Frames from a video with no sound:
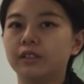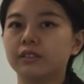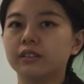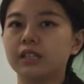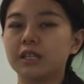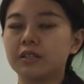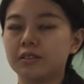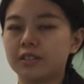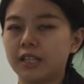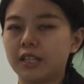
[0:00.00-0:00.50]

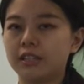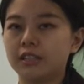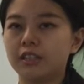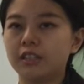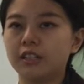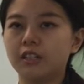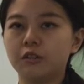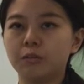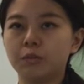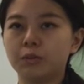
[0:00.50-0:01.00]

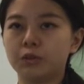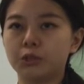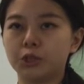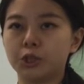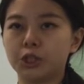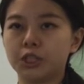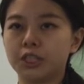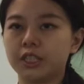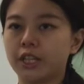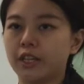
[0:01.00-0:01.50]
downsizing
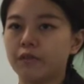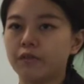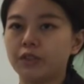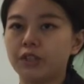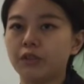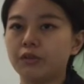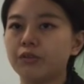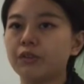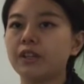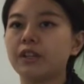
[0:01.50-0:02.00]
approaches have
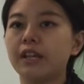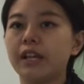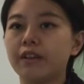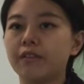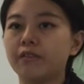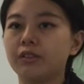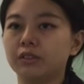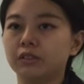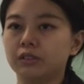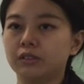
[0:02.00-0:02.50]
different
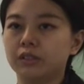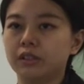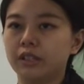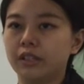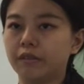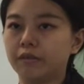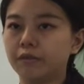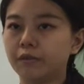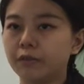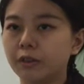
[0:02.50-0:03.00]
level
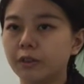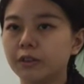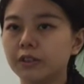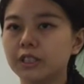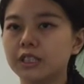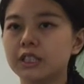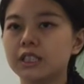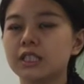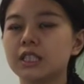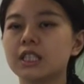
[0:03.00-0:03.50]

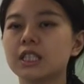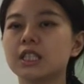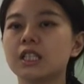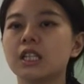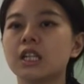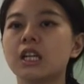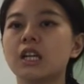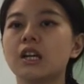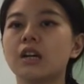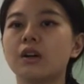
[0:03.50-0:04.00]
influence
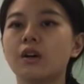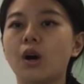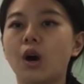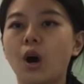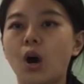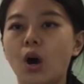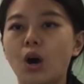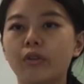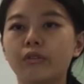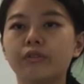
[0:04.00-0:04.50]

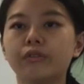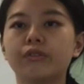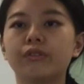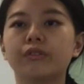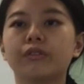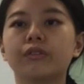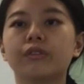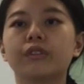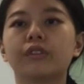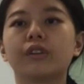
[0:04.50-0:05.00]
of
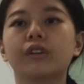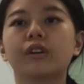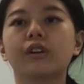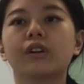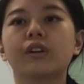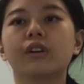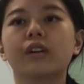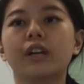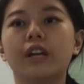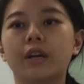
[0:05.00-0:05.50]

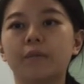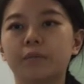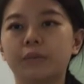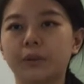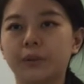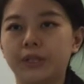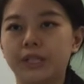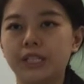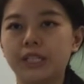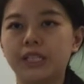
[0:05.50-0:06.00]

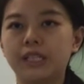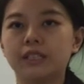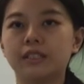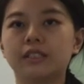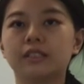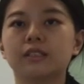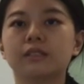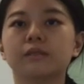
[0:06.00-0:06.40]
employees.